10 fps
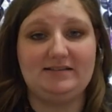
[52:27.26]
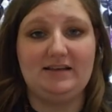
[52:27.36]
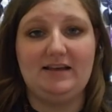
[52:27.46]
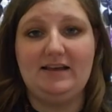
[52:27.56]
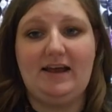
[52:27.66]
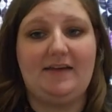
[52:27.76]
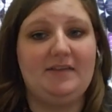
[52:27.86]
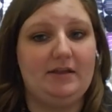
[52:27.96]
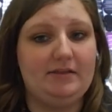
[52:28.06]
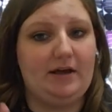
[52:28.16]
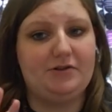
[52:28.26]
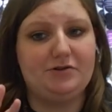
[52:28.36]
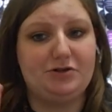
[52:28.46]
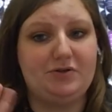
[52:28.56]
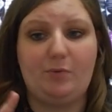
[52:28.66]
And then the other two
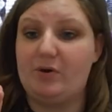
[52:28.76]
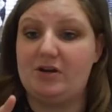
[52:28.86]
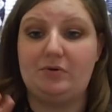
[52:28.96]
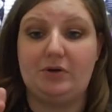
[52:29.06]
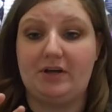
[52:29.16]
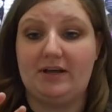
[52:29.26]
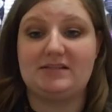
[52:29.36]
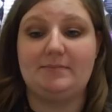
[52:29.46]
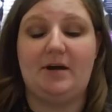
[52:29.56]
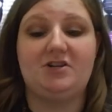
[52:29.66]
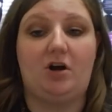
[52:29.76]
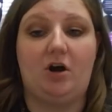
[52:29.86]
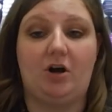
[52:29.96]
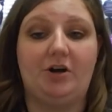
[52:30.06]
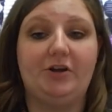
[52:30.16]
that we don't look at as much are
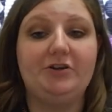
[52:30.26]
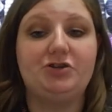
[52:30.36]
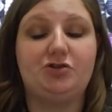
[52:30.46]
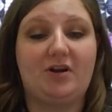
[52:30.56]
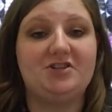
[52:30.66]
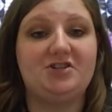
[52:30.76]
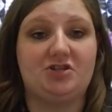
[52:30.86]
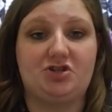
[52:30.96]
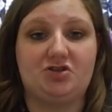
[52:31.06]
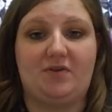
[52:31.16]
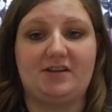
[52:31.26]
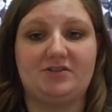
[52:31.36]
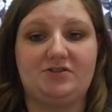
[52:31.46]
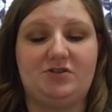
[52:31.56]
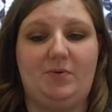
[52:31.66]
stretches and shrinks.
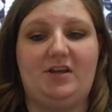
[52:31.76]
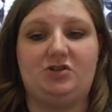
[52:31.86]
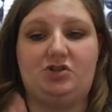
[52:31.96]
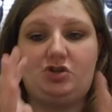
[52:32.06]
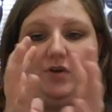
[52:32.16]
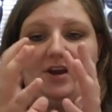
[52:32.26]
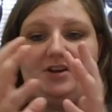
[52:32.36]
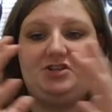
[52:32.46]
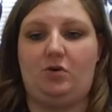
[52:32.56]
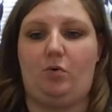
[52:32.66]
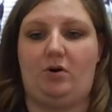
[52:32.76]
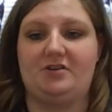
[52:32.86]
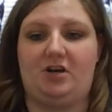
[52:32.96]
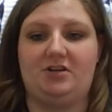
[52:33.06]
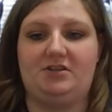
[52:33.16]
So we can stretch it
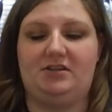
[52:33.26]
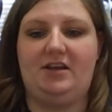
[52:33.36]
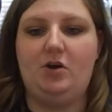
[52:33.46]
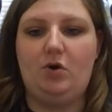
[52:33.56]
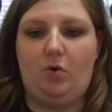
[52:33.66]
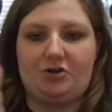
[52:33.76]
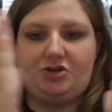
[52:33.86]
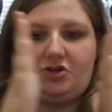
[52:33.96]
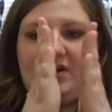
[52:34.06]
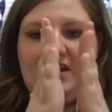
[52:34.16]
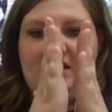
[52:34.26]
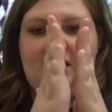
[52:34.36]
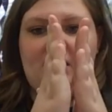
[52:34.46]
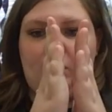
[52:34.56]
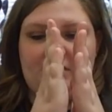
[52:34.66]
horizontally or shrink it
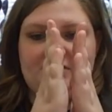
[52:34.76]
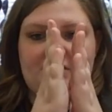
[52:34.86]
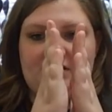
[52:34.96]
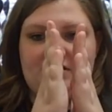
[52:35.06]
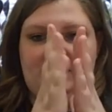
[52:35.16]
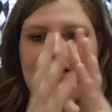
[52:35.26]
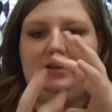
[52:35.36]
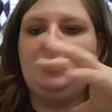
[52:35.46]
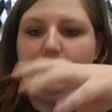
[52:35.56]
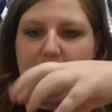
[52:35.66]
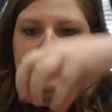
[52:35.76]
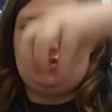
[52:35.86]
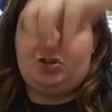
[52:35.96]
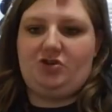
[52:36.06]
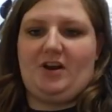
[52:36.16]
horizontally. We can
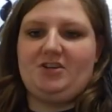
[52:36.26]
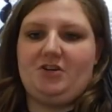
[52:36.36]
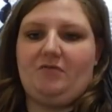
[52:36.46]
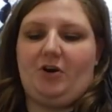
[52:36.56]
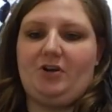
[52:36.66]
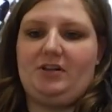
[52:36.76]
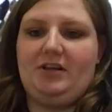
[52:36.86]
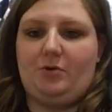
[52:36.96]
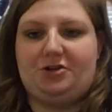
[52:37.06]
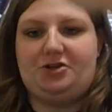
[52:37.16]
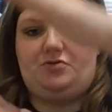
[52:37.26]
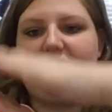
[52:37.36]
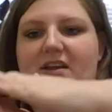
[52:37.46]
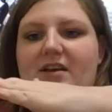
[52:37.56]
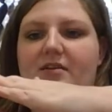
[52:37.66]
stretch it vertically or shrink
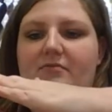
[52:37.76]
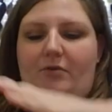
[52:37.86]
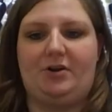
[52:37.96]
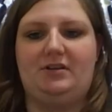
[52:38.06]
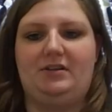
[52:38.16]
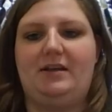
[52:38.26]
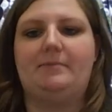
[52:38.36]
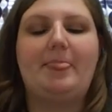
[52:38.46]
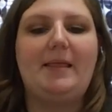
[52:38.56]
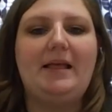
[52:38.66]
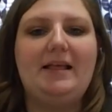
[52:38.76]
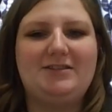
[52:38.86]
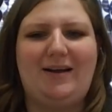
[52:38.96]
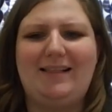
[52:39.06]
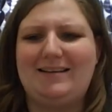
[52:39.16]
it vertically. So I
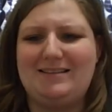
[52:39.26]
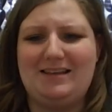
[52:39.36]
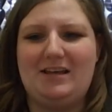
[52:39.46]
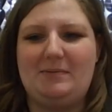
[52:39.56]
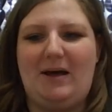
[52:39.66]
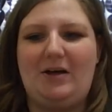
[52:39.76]
like to think about